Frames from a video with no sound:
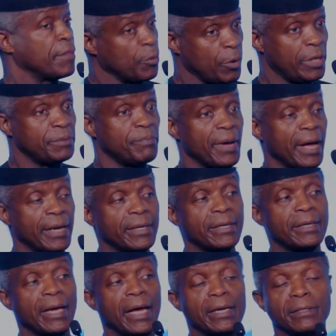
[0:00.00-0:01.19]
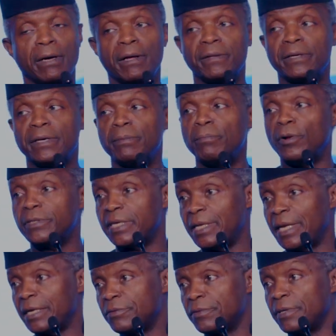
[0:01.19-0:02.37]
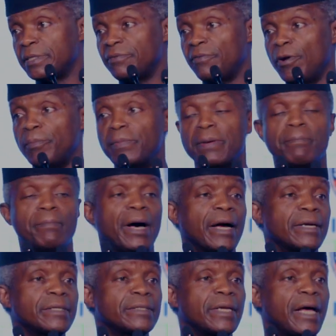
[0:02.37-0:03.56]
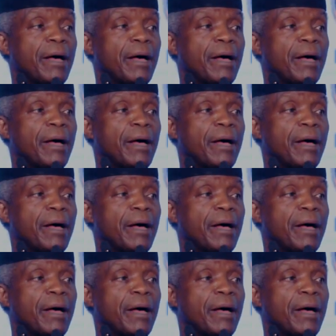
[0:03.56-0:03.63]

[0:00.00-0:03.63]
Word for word: The World Bank and other multilateral development banks